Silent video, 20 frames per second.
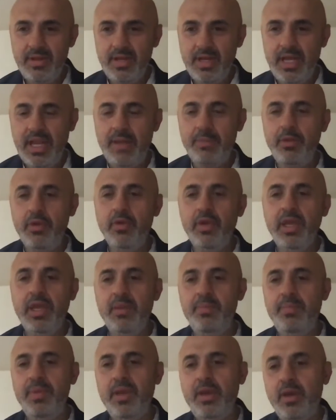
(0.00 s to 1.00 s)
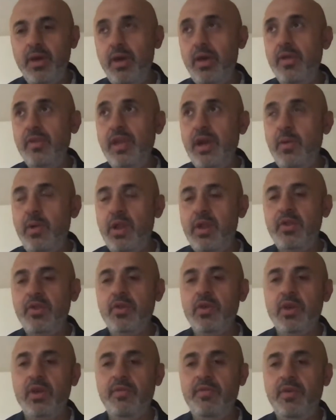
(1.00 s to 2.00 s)
And I'm doing it because I want to
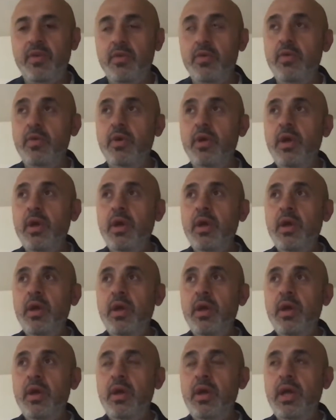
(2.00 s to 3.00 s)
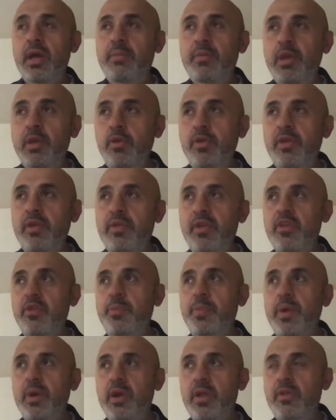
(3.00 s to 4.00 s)
serve you and be used of the
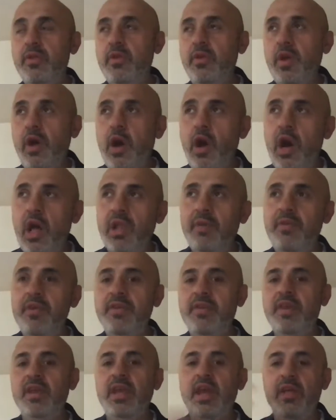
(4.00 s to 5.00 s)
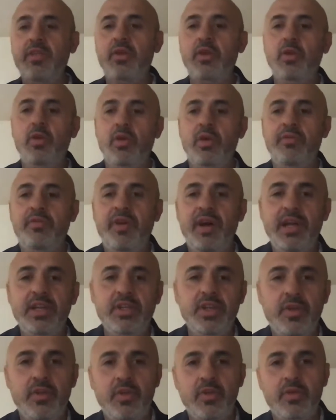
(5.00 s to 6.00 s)
Spirit so that all of us together glorify
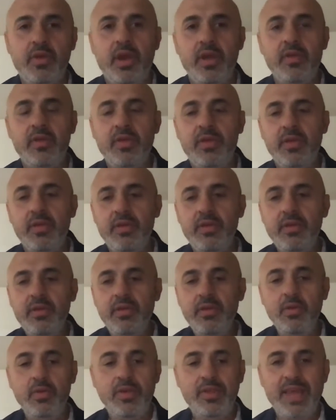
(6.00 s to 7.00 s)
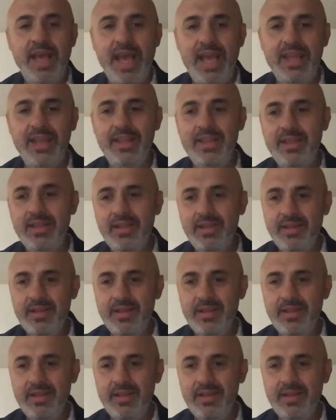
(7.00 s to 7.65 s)
Jesus Christ. You excited?